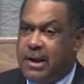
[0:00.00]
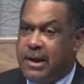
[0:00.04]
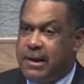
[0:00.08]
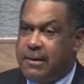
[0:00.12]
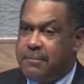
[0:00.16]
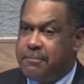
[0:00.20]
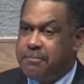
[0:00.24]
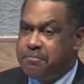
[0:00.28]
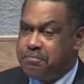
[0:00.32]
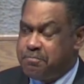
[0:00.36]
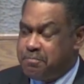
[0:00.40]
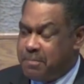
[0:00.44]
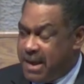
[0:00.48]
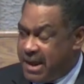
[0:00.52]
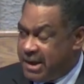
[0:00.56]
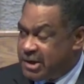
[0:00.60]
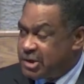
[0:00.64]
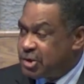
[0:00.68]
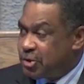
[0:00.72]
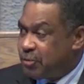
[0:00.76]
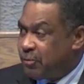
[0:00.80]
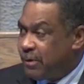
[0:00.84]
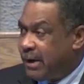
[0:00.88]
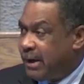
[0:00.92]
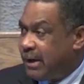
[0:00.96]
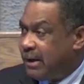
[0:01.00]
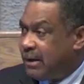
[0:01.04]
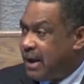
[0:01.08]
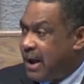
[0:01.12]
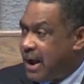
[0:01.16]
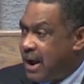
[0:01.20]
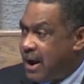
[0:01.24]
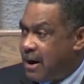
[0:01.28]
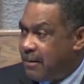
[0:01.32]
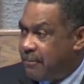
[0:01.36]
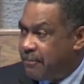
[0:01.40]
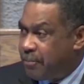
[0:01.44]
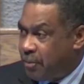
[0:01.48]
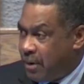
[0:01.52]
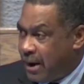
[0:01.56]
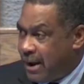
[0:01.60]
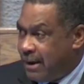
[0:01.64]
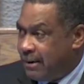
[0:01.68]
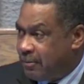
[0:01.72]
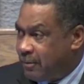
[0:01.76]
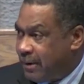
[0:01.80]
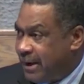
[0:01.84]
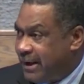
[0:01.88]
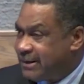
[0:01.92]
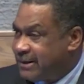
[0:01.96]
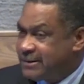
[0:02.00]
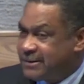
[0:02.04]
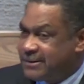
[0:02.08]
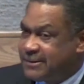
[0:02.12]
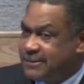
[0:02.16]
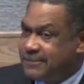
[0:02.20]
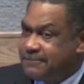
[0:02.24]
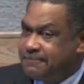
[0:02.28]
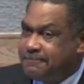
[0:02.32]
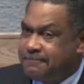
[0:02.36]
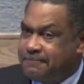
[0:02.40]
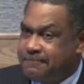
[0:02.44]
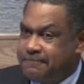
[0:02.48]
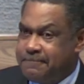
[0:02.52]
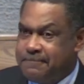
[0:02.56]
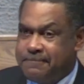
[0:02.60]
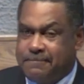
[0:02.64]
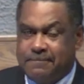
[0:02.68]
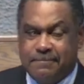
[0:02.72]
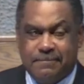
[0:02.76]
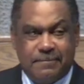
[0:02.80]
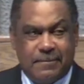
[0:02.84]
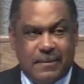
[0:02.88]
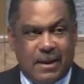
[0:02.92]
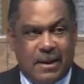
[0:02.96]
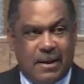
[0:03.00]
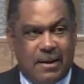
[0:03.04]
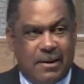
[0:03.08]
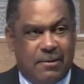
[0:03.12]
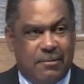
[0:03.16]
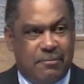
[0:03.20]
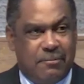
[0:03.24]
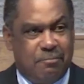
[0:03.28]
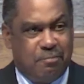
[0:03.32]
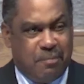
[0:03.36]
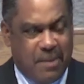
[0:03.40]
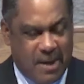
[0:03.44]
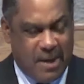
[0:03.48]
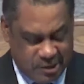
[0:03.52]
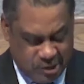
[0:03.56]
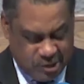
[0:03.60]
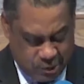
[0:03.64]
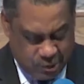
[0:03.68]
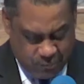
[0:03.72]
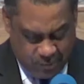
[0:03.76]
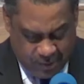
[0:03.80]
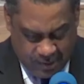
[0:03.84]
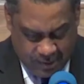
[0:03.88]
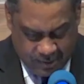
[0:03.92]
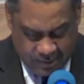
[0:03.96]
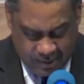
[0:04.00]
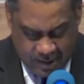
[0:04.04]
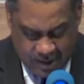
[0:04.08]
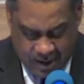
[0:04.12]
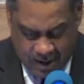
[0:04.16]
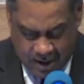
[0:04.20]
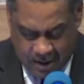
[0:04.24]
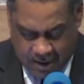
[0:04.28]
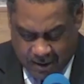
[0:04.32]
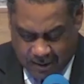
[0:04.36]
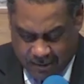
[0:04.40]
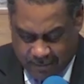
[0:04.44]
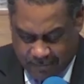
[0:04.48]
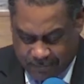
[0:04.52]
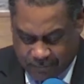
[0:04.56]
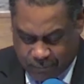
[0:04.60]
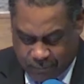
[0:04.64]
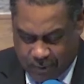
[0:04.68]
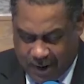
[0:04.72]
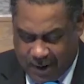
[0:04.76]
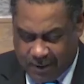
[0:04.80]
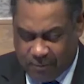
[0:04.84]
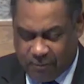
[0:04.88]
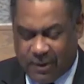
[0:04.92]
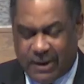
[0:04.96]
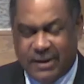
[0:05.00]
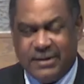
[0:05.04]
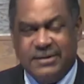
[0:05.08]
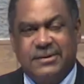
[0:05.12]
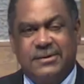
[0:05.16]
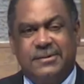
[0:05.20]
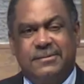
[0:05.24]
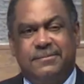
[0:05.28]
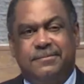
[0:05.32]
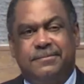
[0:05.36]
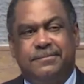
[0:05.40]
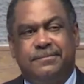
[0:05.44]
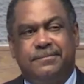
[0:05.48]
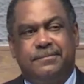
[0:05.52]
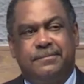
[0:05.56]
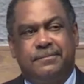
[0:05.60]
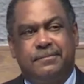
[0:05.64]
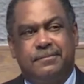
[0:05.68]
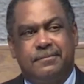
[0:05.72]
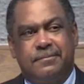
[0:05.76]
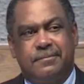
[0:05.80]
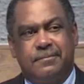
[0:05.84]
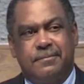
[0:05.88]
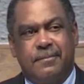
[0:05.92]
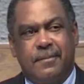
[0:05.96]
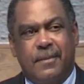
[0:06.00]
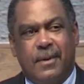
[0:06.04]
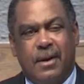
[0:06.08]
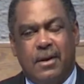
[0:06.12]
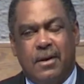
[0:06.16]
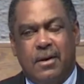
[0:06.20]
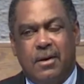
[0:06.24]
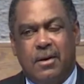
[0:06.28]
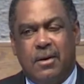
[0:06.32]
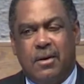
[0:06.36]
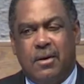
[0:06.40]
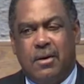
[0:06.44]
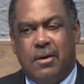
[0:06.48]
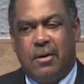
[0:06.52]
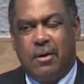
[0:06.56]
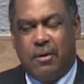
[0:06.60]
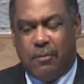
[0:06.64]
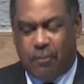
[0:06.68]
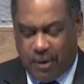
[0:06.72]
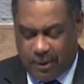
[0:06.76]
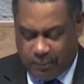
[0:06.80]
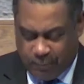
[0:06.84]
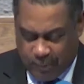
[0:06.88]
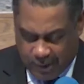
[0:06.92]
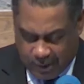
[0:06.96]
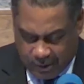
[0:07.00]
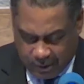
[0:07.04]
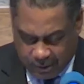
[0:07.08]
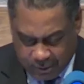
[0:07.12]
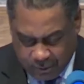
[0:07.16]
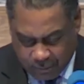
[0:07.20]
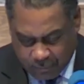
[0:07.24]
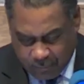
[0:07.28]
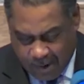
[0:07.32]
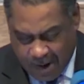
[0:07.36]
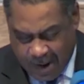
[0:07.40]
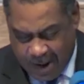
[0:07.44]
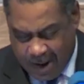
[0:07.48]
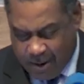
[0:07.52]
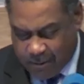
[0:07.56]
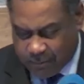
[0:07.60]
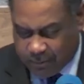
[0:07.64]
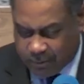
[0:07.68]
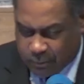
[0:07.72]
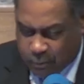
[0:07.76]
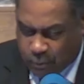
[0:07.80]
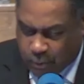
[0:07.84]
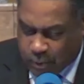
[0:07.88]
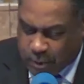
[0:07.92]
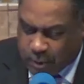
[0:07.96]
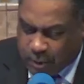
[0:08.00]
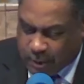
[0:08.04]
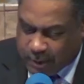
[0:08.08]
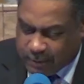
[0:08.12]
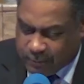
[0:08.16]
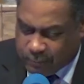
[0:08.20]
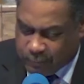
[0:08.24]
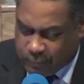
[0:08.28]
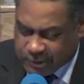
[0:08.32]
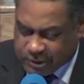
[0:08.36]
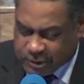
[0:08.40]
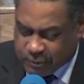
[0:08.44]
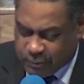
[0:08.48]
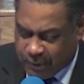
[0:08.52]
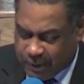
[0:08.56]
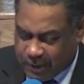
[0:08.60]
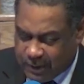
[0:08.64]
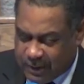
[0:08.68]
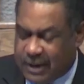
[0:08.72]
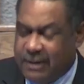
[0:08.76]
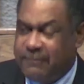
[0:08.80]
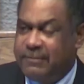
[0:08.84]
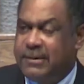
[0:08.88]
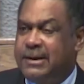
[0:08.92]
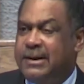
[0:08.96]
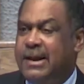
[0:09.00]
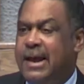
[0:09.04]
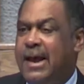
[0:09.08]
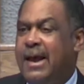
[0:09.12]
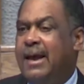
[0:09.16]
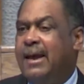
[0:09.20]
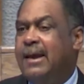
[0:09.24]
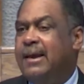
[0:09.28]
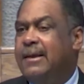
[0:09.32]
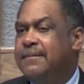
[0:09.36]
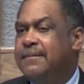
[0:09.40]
measuring our progress. Measuring our progress. When we look around the world in which we live today,